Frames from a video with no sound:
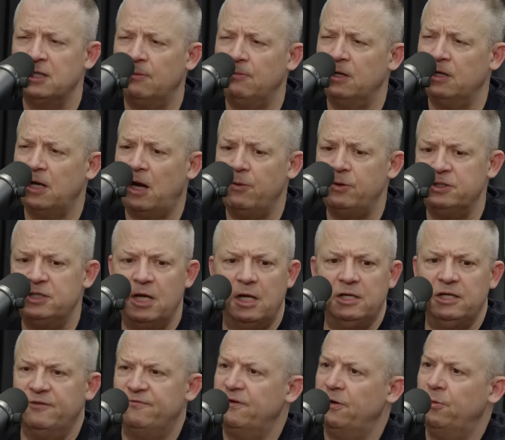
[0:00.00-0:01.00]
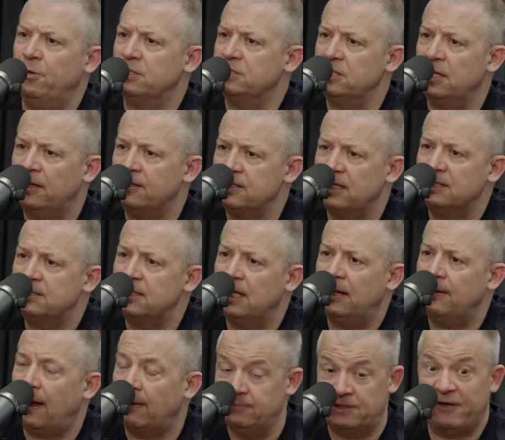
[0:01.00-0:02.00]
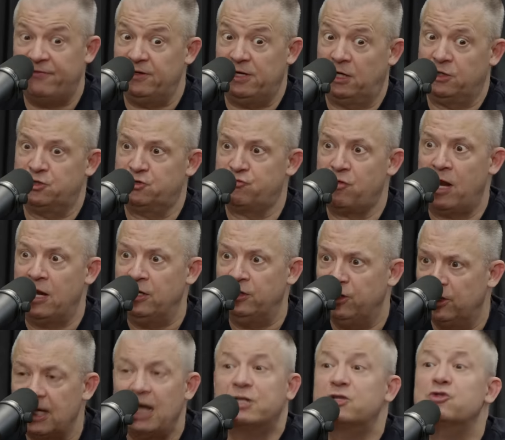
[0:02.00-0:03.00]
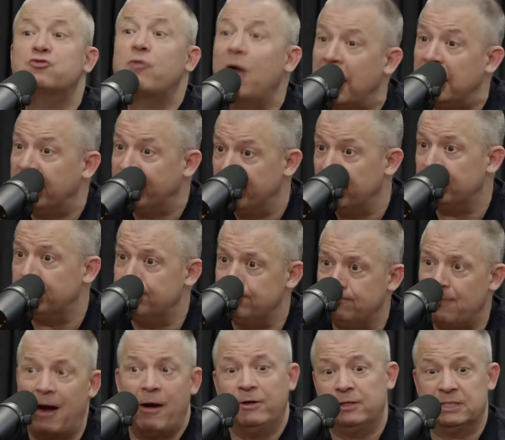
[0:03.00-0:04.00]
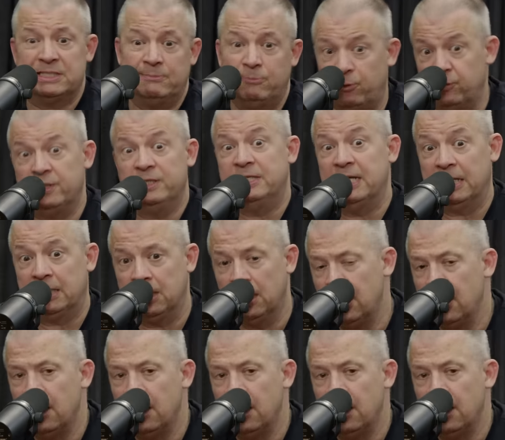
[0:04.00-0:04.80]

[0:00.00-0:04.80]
I'm like I would tell you if I was. I, am definitely not straight. You're not straight if you're married to someone with a dick.